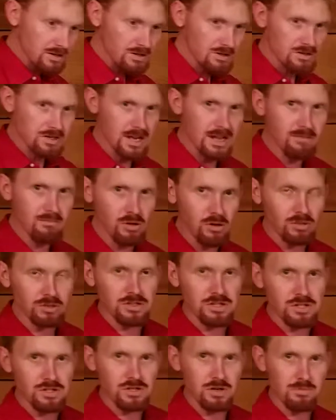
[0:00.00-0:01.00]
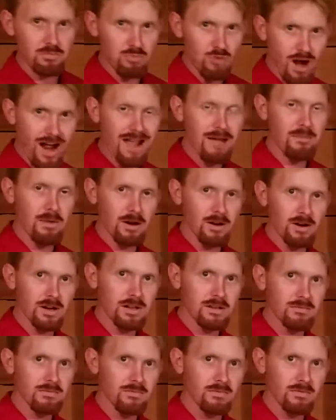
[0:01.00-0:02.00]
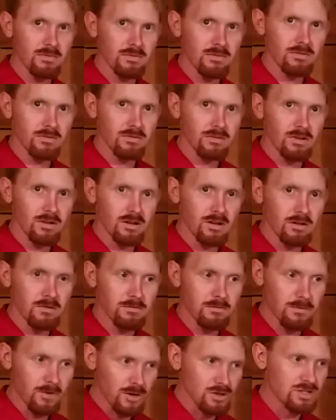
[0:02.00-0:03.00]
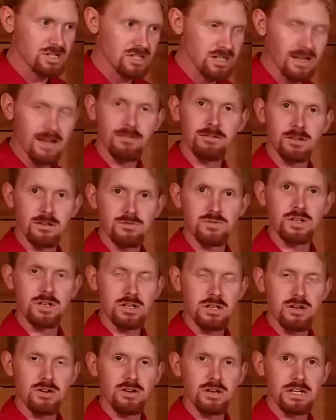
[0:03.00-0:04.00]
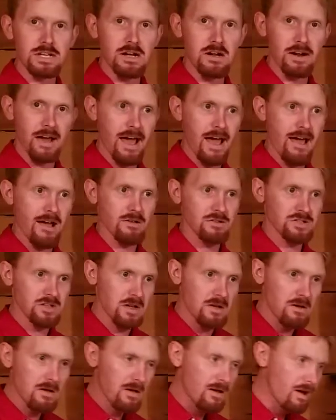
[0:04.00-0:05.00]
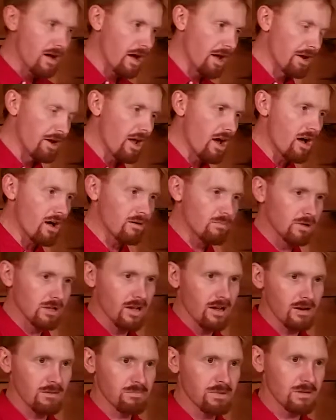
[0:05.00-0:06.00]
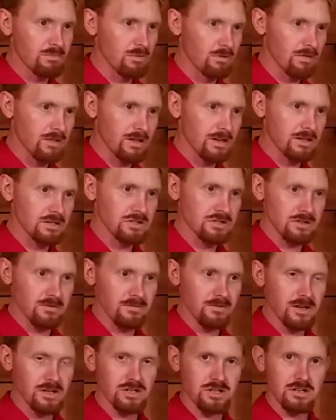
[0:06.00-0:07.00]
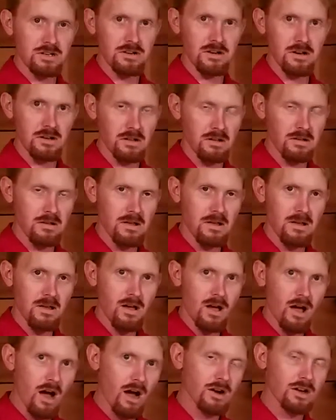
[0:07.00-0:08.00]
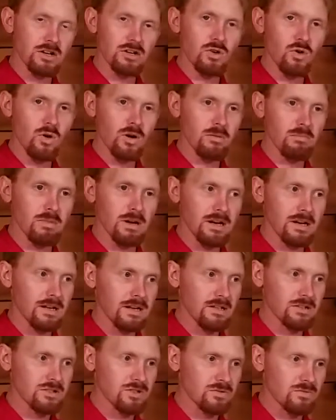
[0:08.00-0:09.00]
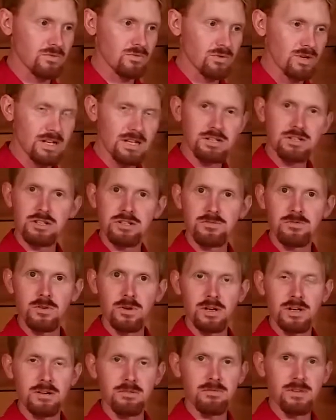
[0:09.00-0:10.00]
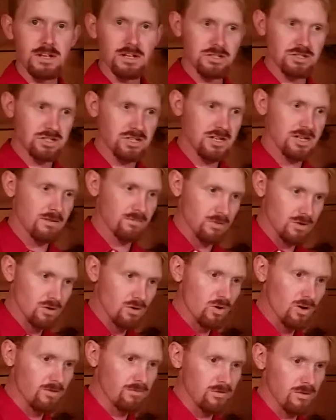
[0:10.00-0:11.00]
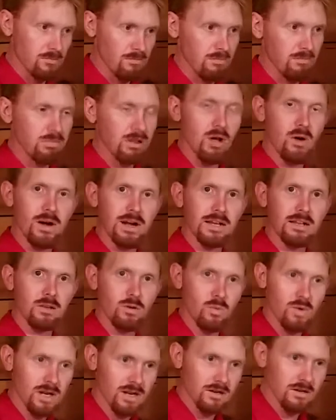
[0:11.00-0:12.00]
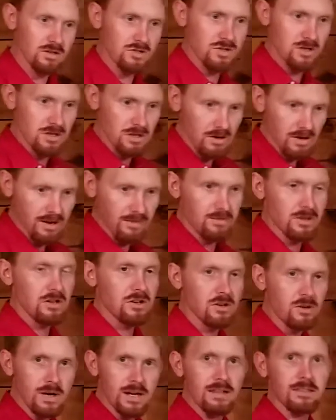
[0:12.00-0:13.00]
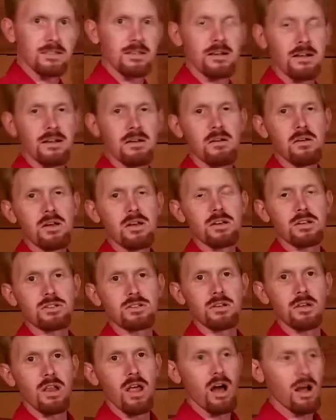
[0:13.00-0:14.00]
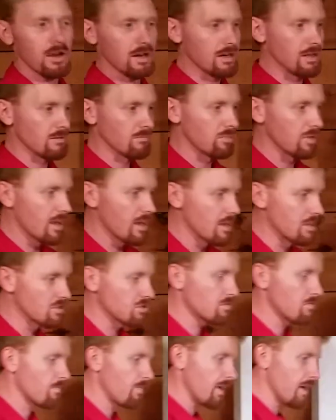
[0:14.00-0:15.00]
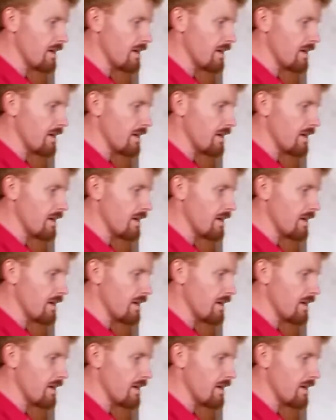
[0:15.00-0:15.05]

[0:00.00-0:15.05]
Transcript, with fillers: Your deadbolt is your primary first level of security on a house. A knob, a lot of people think is sufficient on a on a door, but it's really just for convenience to keep the door from blowing in the wind and so you don't have to do anything to lock it in place.